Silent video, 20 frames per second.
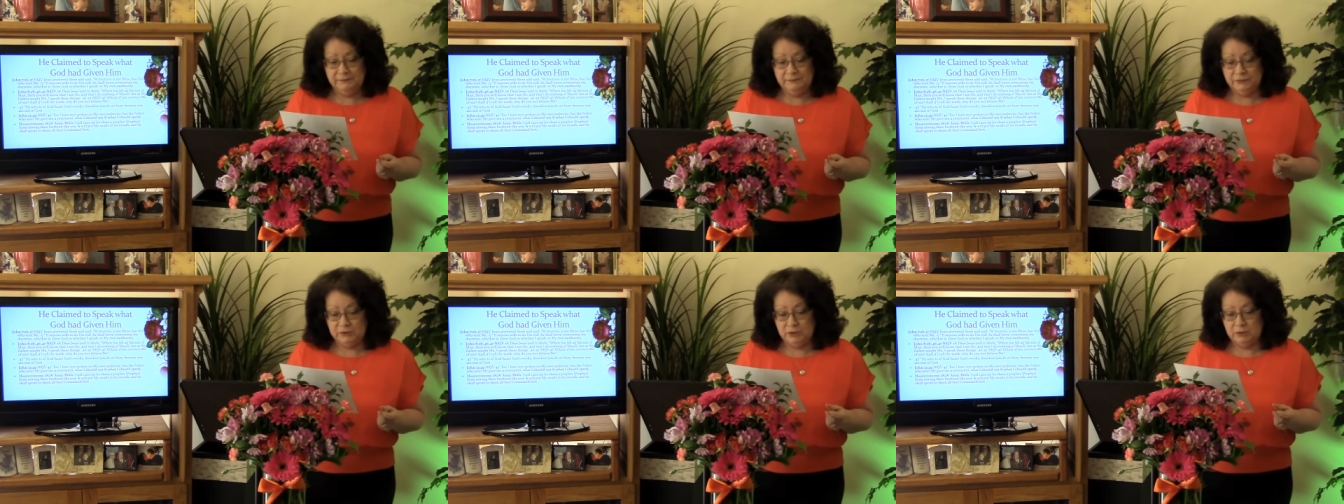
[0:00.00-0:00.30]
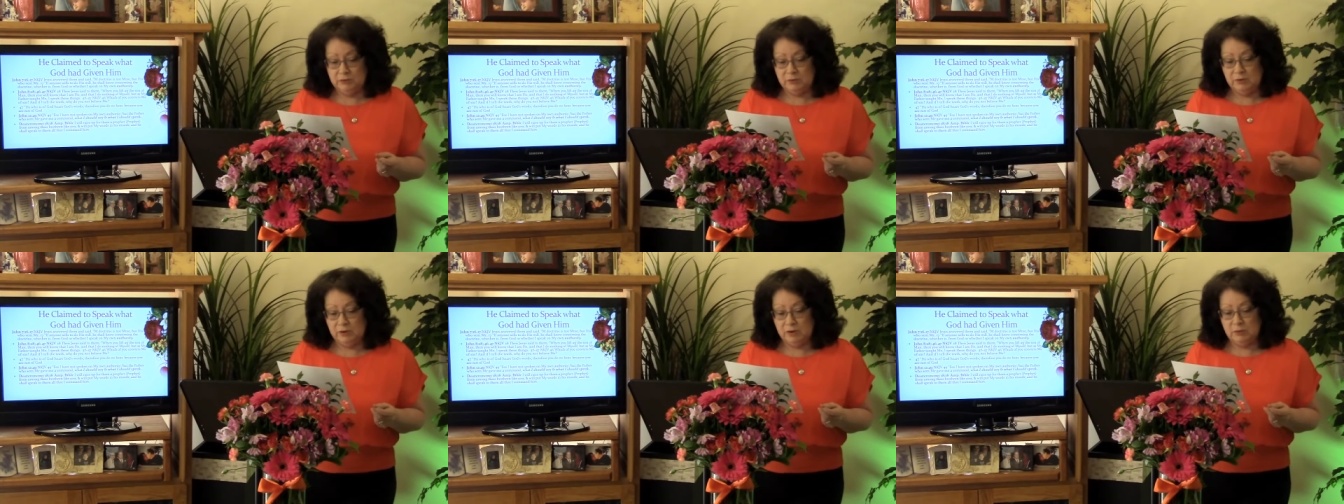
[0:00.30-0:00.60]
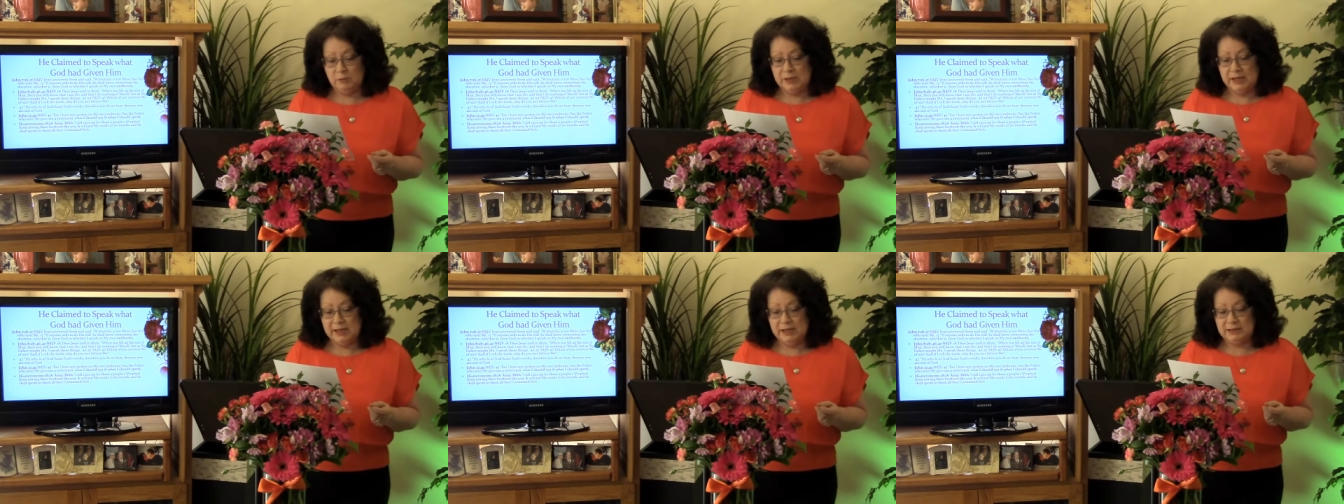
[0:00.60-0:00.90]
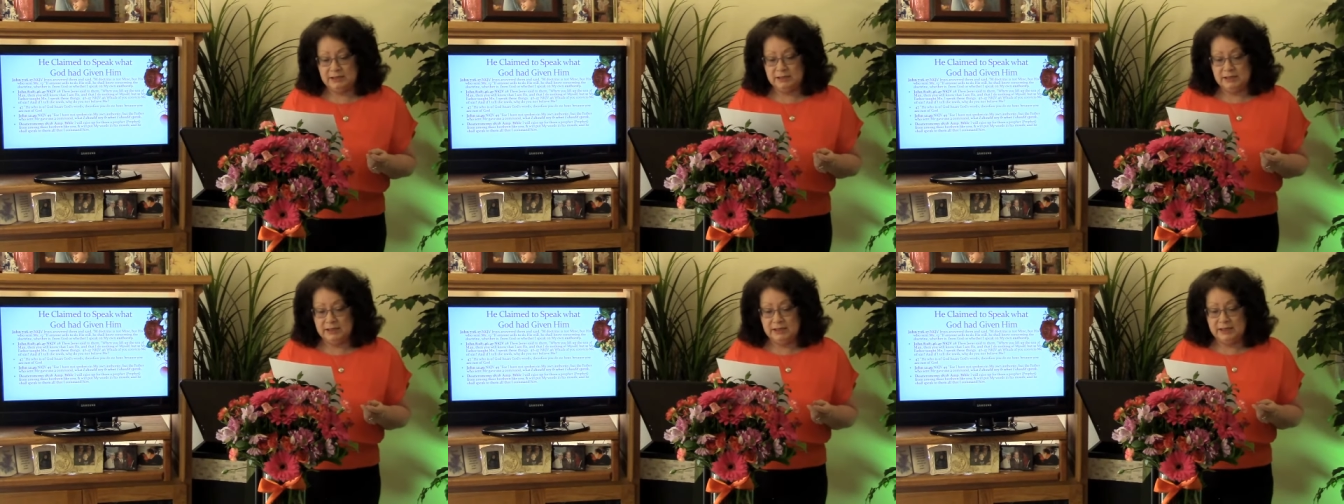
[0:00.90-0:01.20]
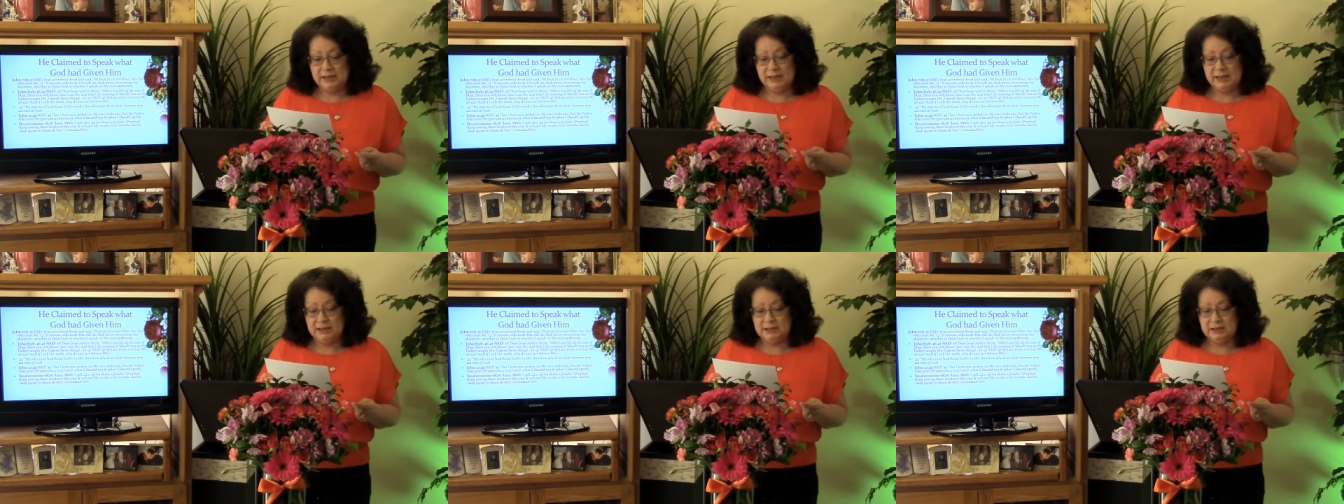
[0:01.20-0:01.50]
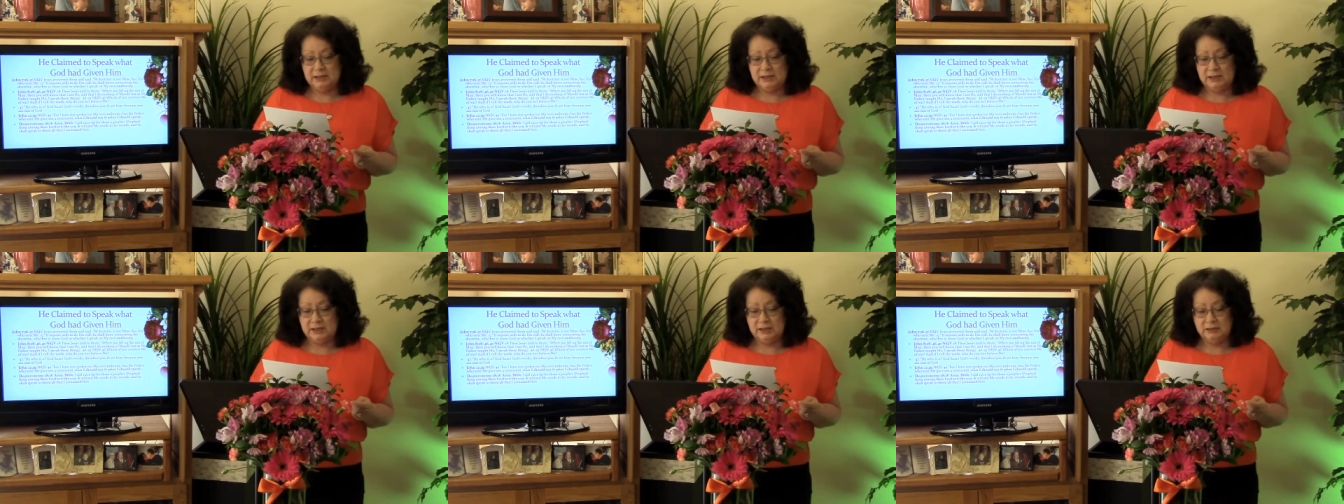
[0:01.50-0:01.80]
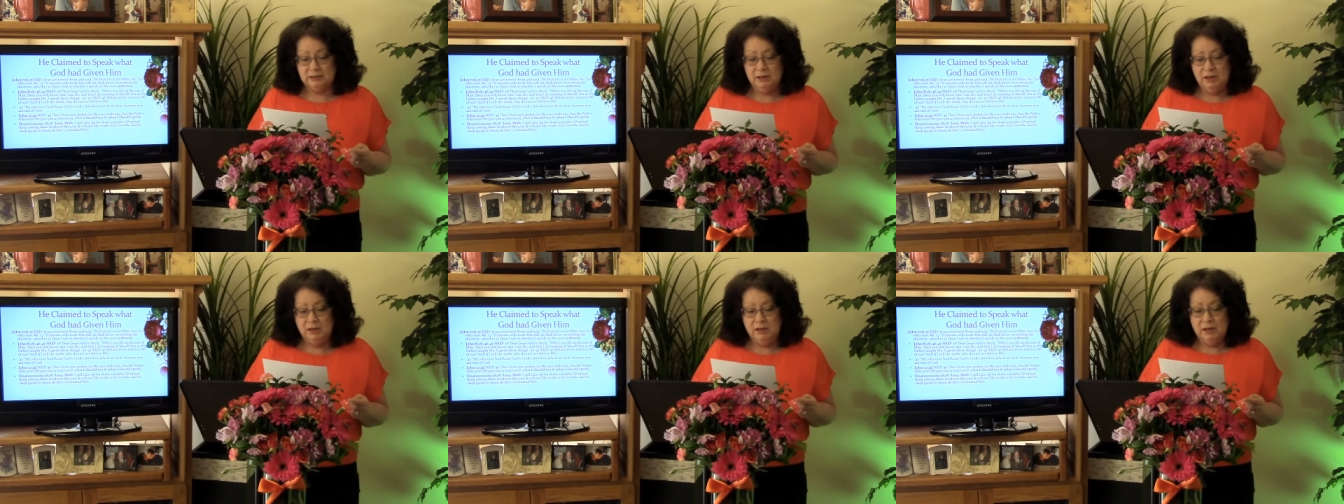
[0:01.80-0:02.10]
Deuteronomy 18, 18.